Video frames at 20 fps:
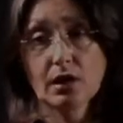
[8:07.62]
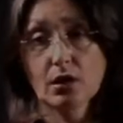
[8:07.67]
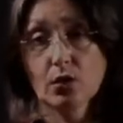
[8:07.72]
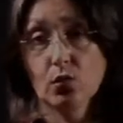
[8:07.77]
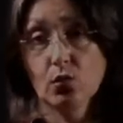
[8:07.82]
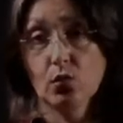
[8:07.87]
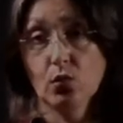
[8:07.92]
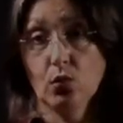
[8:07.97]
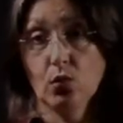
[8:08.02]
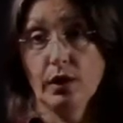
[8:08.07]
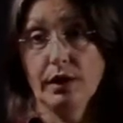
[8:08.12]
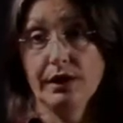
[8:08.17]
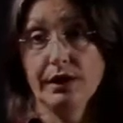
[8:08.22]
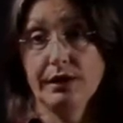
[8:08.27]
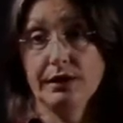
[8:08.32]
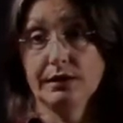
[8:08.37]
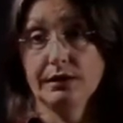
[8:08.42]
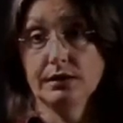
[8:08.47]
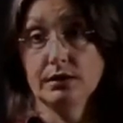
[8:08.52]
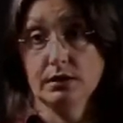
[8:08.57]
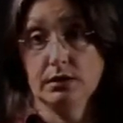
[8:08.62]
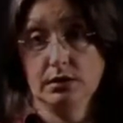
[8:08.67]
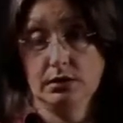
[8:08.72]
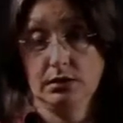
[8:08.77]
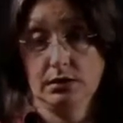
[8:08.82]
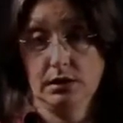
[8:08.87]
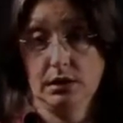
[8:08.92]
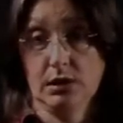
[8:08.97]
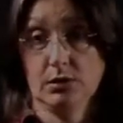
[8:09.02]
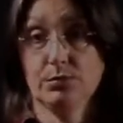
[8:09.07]
when
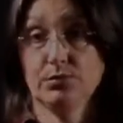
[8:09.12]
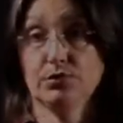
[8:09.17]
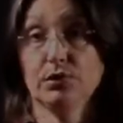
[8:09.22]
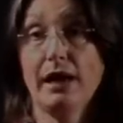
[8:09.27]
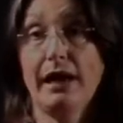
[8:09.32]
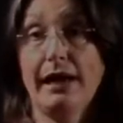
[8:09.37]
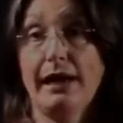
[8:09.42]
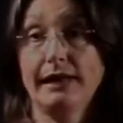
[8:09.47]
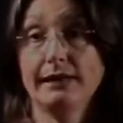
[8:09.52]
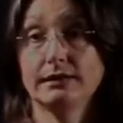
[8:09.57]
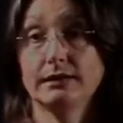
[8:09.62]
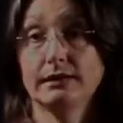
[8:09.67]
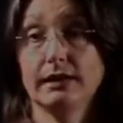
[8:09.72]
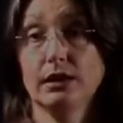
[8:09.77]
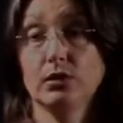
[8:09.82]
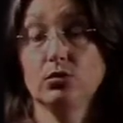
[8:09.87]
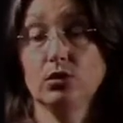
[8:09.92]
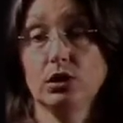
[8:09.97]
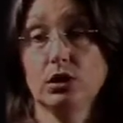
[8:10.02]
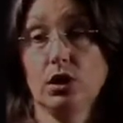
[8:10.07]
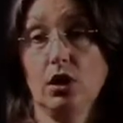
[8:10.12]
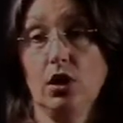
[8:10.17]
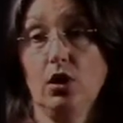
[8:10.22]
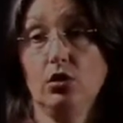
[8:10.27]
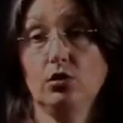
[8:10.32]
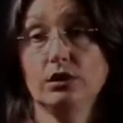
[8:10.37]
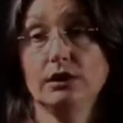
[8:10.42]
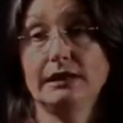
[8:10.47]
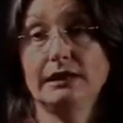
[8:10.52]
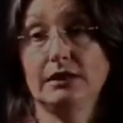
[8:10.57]
they are bred, they will
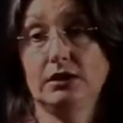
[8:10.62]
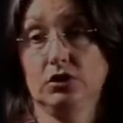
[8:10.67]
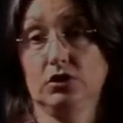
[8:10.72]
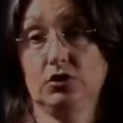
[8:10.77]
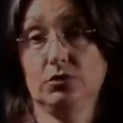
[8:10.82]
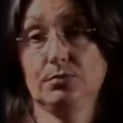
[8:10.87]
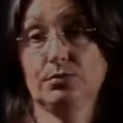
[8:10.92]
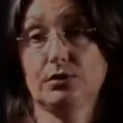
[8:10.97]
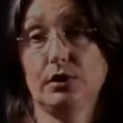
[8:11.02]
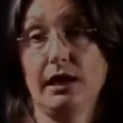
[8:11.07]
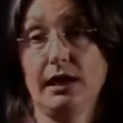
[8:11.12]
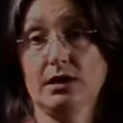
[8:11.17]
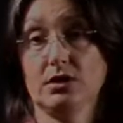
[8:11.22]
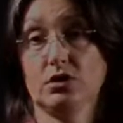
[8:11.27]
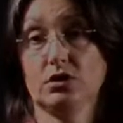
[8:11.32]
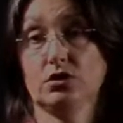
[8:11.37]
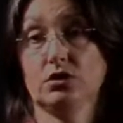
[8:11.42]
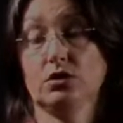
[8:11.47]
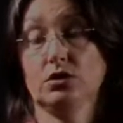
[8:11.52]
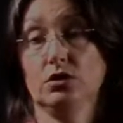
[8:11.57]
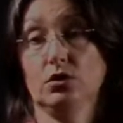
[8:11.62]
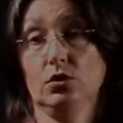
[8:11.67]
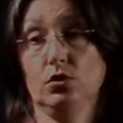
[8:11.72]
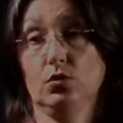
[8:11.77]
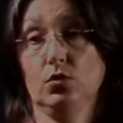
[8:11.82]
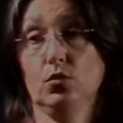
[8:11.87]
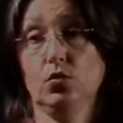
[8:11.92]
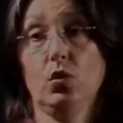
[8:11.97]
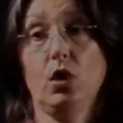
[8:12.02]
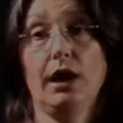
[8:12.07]
only express
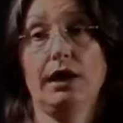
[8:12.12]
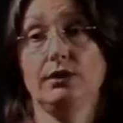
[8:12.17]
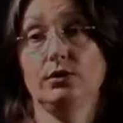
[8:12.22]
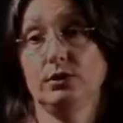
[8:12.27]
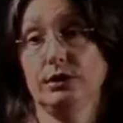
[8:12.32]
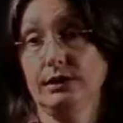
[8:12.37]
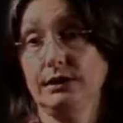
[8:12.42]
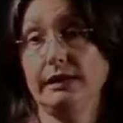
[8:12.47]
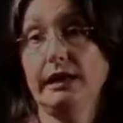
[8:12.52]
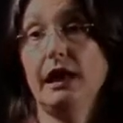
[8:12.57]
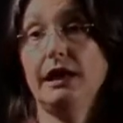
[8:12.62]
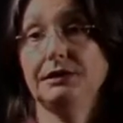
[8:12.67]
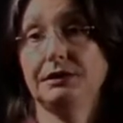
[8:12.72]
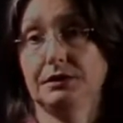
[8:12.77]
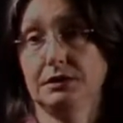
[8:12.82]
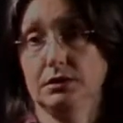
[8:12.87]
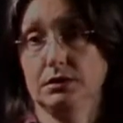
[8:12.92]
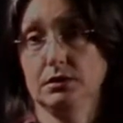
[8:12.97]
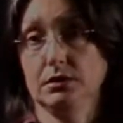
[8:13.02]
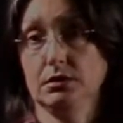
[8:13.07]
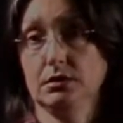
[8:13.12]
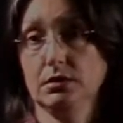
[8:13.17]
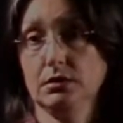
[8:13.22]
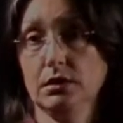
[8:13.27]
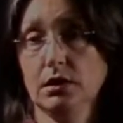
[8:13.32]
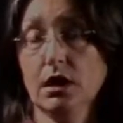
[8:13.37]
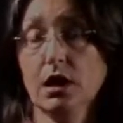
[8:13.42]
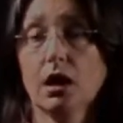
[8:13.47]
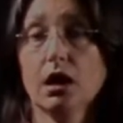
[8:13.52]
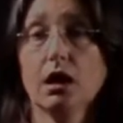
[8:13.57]
one or the other.
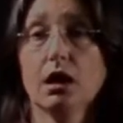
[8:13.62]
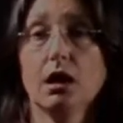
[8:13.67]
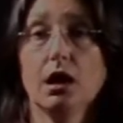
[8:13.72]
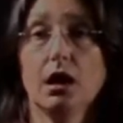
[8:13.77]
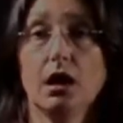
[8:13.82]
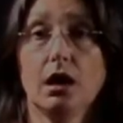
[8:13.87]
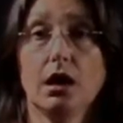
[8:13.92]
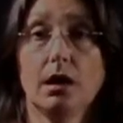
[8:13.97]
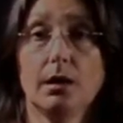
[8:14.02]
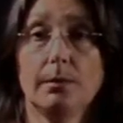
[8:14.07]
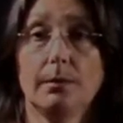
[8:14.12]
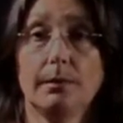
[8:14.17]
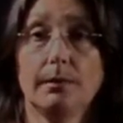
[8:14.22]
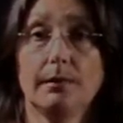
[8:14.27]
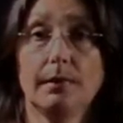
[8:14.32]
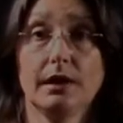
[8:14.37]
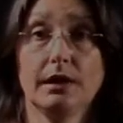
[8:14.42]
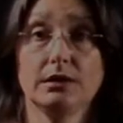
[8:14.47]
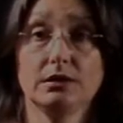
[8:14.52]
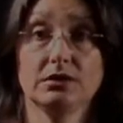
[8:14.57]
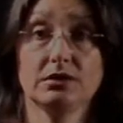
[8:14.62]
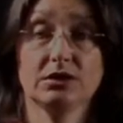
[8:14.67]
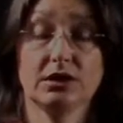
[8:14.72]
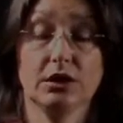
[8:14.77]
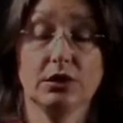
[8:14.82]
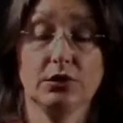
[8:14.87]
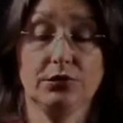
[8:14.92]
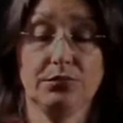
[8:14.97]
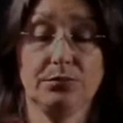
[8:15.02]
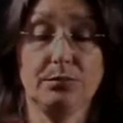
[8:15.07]

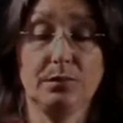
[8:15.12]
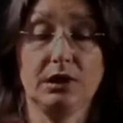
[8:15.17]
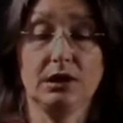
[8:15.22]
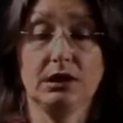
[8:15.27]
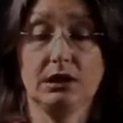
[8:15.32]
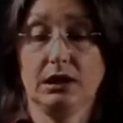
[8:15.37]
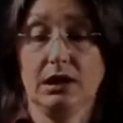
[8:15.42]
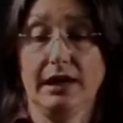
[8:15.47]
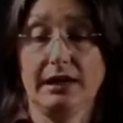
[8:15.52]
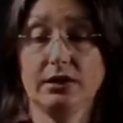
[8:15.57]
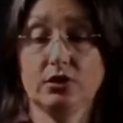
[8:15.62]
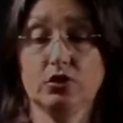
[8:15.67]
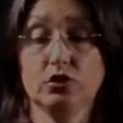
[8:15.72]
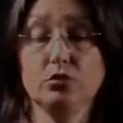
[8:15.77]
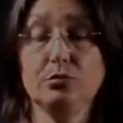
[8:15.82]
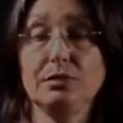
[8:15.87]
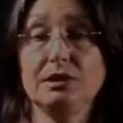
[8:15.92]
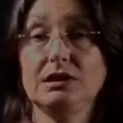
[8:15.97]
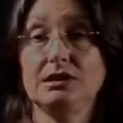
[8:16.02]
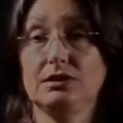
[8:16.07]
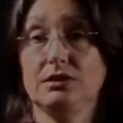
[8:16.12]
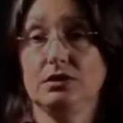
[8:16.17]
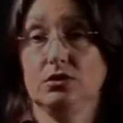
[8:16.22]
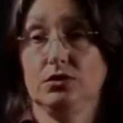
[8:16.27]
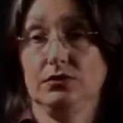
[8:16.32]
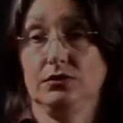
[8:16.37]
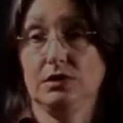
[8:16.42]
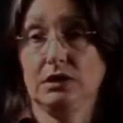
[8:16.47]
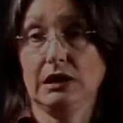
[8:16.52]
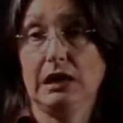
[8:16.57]
Instead of being like two pieces
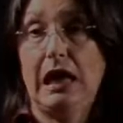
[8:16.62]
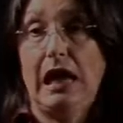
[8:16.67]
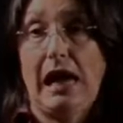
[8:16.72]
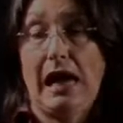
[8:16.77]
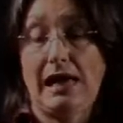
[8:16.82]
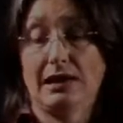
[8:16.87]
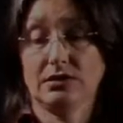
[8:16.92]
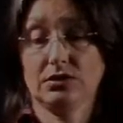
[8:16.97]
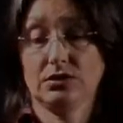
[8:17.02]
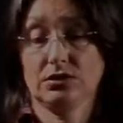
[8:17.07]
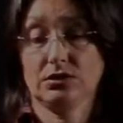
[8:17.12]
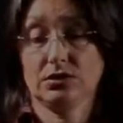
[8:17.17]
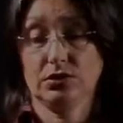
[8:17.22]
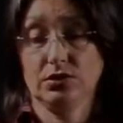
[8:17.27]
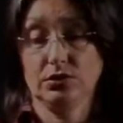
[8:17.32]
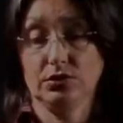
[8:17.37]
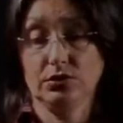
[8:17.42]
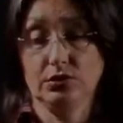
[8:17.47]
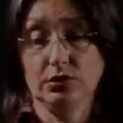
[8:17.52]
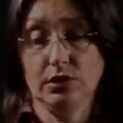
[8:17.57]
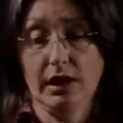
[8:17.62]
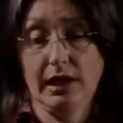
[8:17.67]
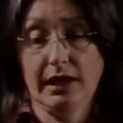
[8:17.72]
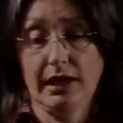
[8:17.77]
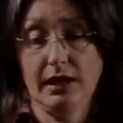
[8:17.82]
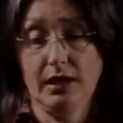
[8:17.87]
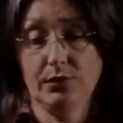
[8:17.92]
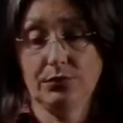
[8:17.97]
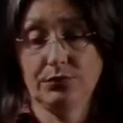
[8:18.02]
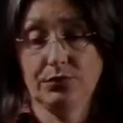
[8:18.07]
of glass, so you
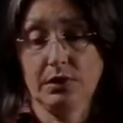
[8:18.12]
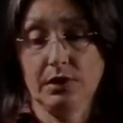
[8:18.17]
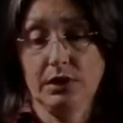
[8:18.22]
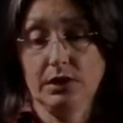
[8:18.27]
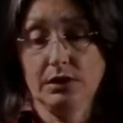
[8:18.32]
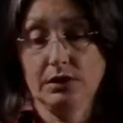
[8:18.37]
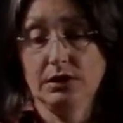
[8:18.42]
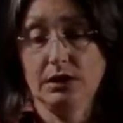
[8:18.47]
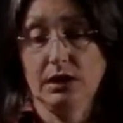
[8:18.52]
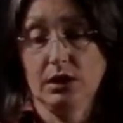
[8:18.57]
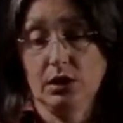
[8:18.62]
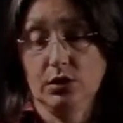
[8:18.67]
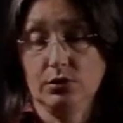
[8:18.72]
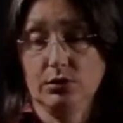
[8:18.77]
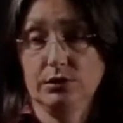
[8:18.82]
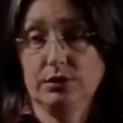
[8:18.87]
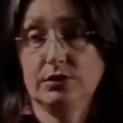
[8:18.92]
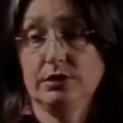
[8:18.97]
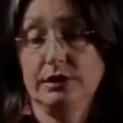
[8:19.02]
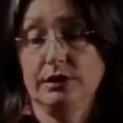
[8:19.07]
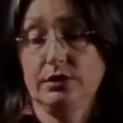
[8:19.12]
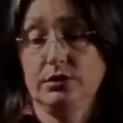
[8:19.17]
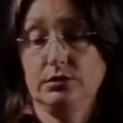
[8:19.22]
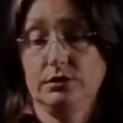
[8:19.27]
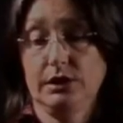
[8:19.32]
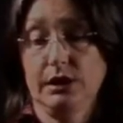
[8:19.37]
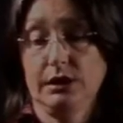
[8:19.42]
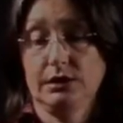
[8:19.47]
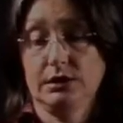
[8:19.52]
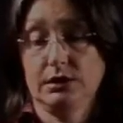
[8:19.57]
have yellow and green
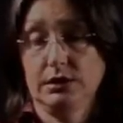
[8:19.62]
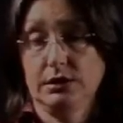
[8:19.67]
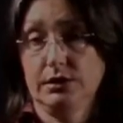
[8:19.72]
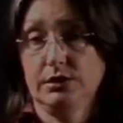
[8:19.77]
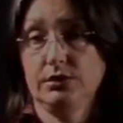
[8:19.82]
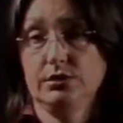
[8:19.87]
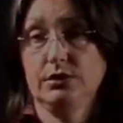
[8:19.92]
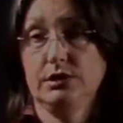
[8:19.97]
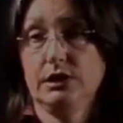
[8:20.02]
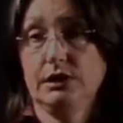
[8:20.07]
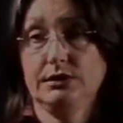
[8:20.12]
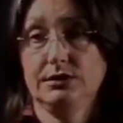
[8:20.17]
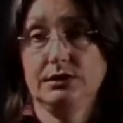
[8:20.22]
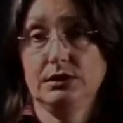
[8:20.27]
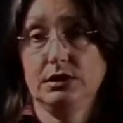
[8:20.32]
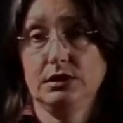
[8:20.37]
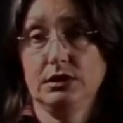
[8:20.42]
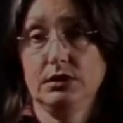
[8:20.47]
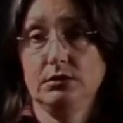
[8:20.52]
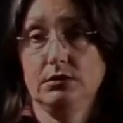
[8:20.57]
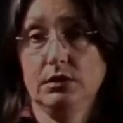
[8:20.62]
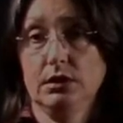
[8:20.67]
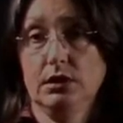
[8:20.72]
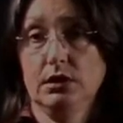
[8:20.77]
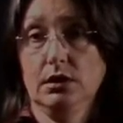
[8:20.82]
together and you can see